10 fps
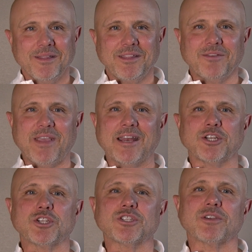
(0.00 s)
The
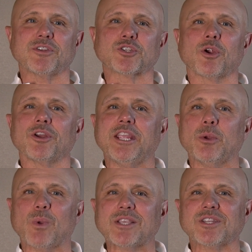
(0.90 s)
advantages of a turnkey
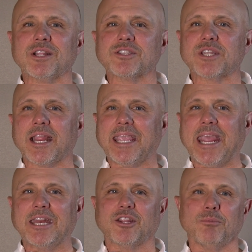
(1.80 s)
residence in a
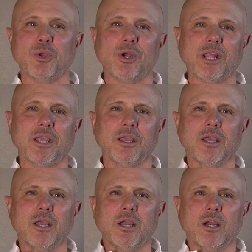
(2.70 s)
gated community
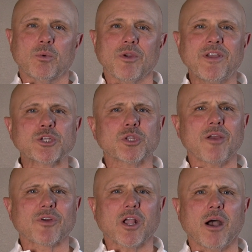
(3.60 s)
were eventually
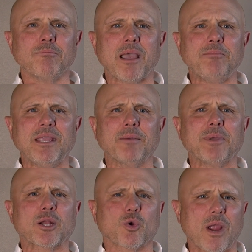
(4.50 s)
overcome by being a
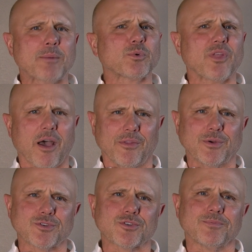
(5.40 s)
bit cramped with
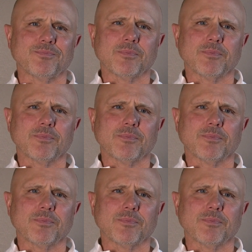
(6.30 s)
others.